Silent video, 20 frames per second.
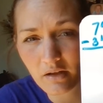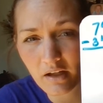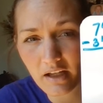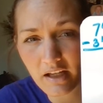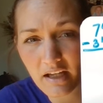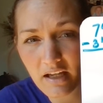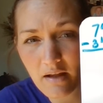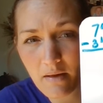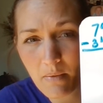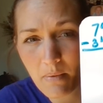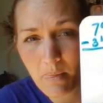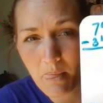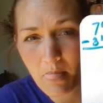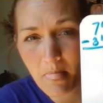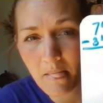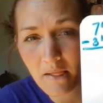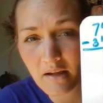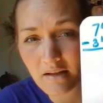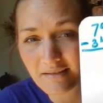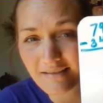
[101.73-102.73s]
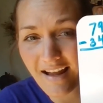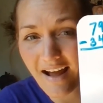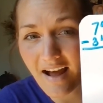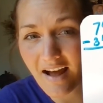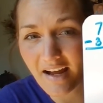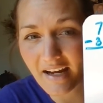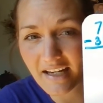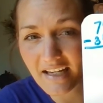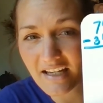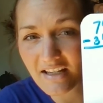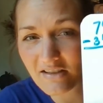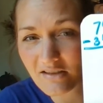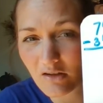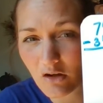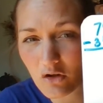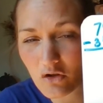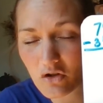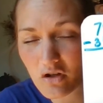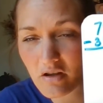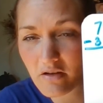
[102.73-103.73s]
okay? 9 is
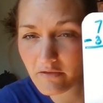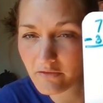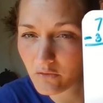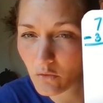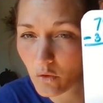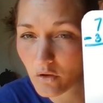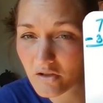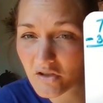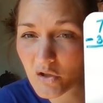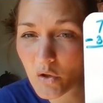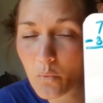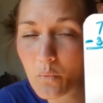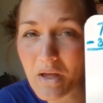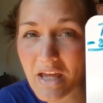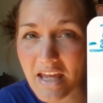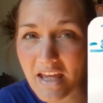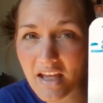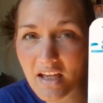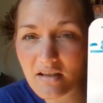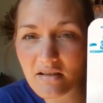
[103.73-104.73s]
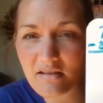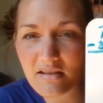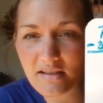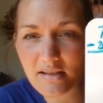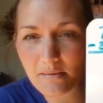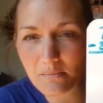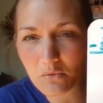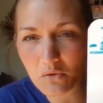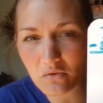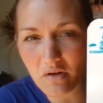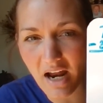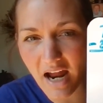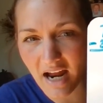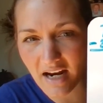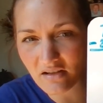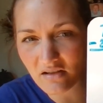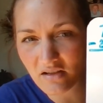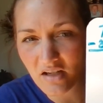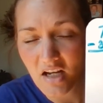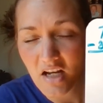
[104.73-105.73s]
larger than 4, so we can subtract.
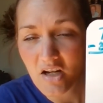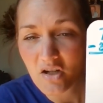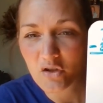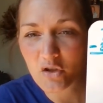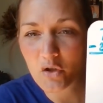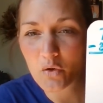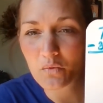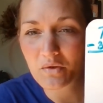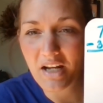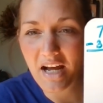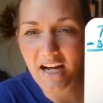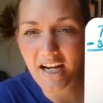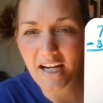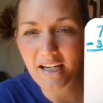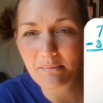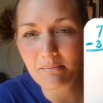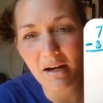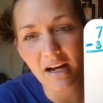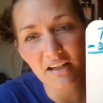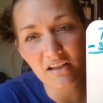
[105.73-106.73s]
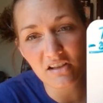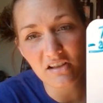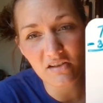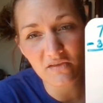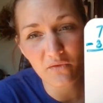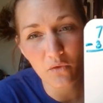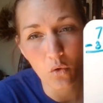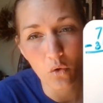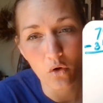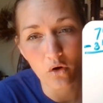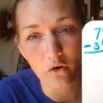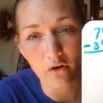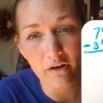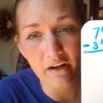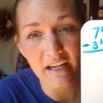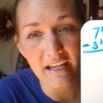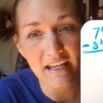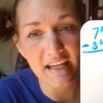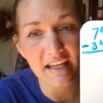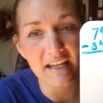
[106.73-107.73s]
So 9 minus 4
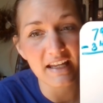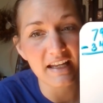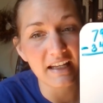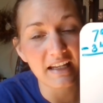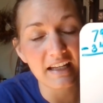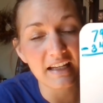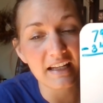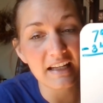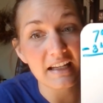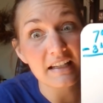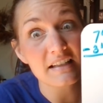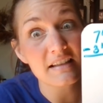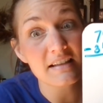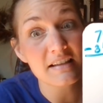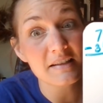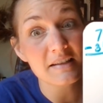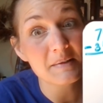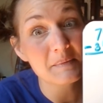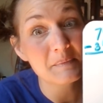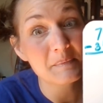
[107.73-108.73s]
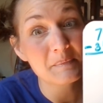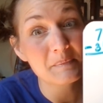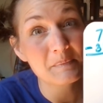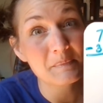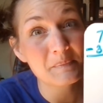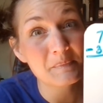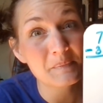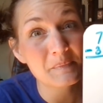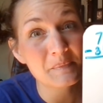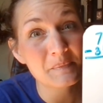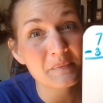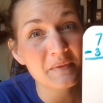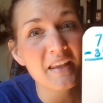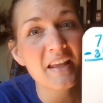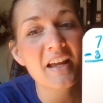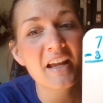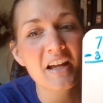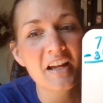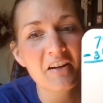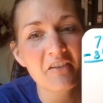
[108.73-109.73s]
is
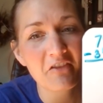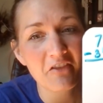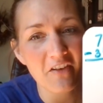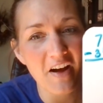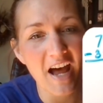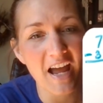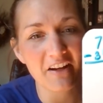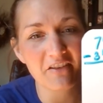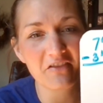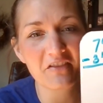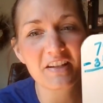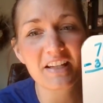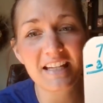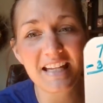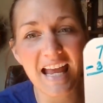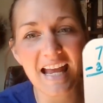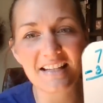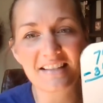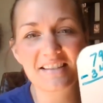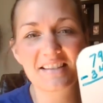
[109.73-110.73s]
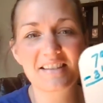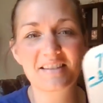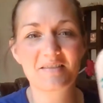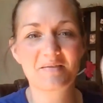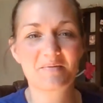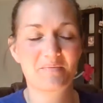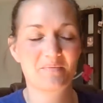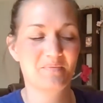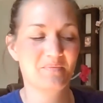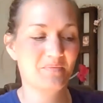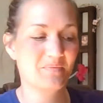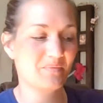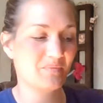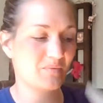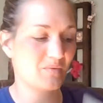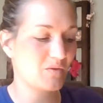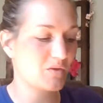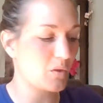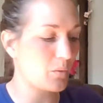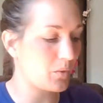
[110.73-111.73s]
5, yes.
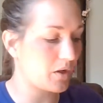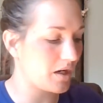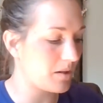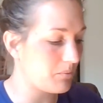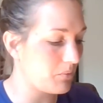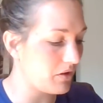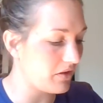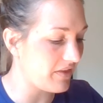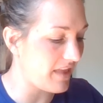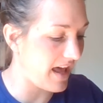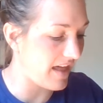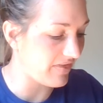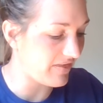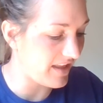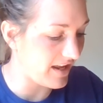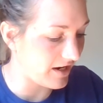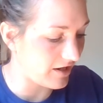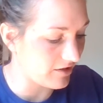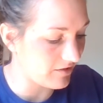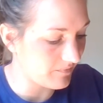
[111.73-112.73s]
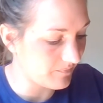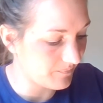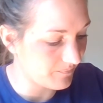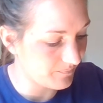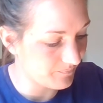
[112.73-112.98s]
So we're going to put that there.